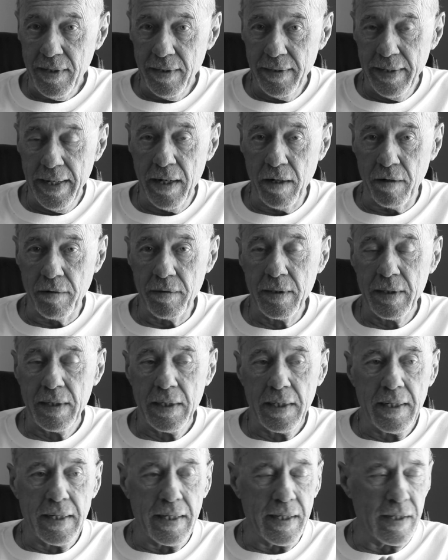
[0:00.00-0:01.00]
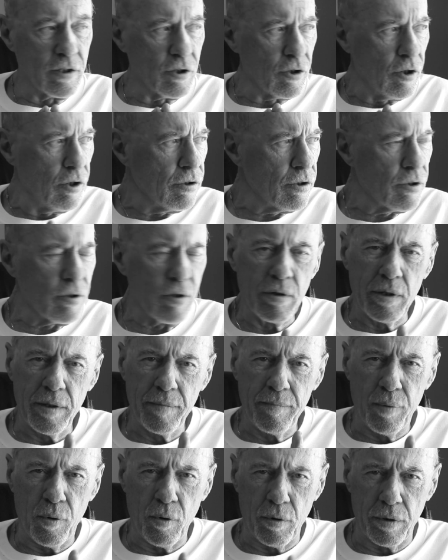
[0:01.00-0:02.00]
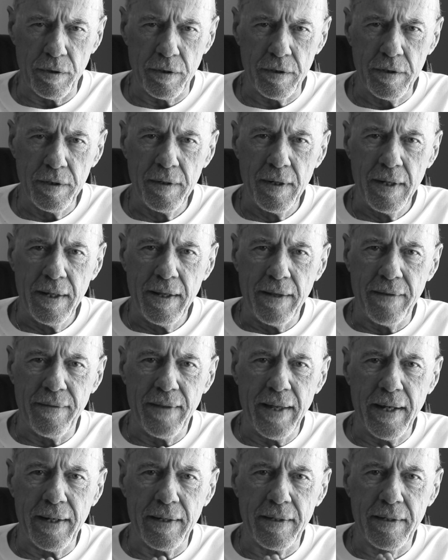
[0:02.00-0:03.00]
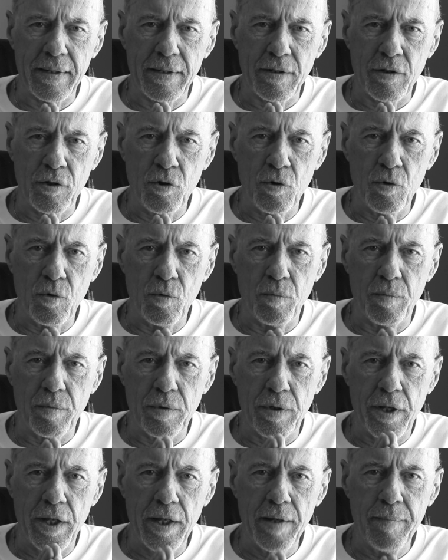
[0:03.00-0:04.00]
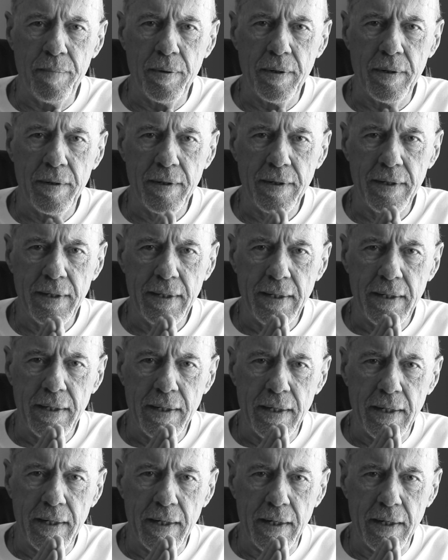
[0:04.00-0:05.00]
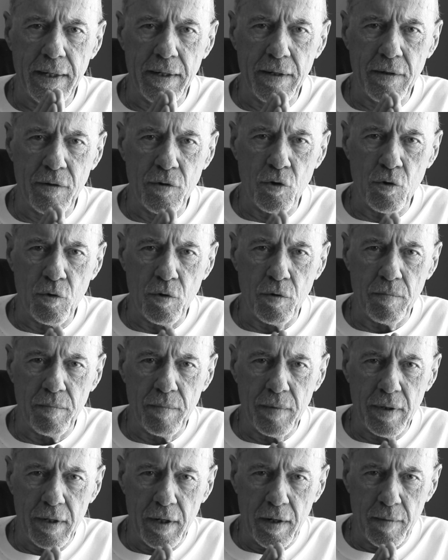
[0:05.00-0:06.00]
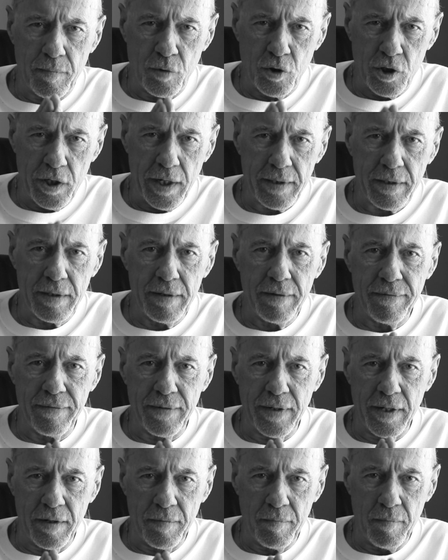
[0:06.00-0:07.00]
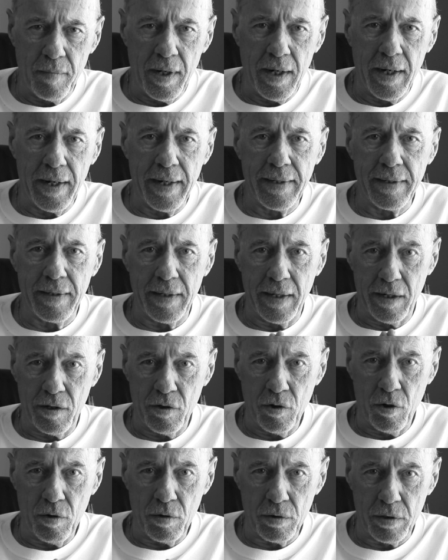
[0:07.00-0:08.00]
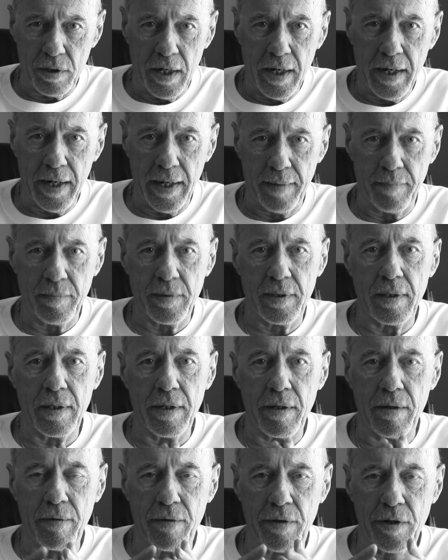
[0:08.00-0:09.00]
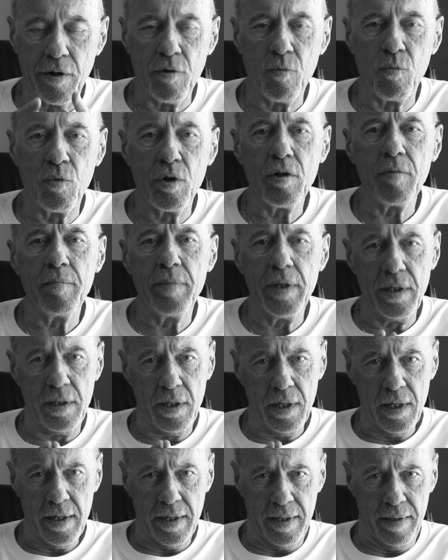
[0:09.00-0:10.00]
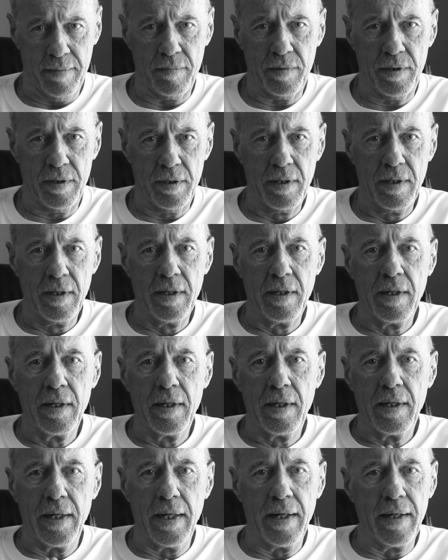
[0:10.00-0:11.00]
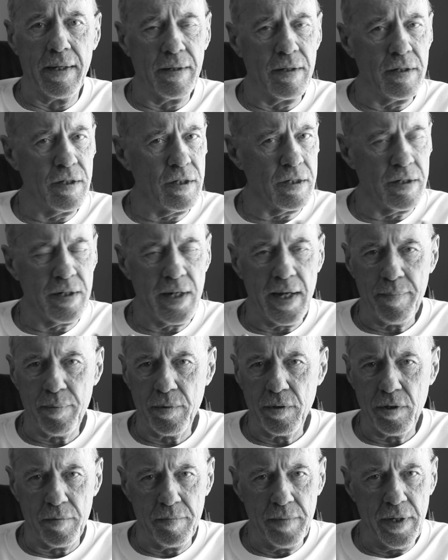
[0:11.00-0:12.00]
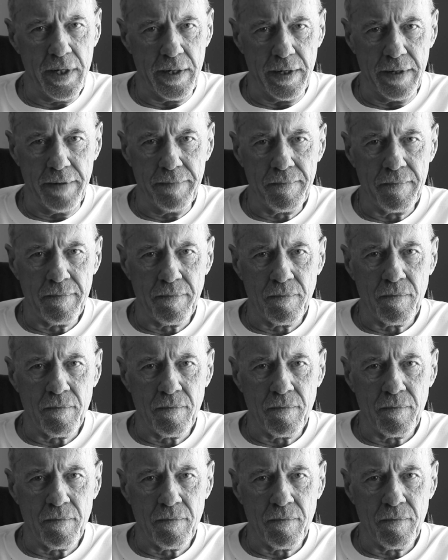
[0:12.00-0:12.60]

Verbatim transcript: Now, it's also important that you keep your objective in mind at all times. There will be times, and this has happened to me,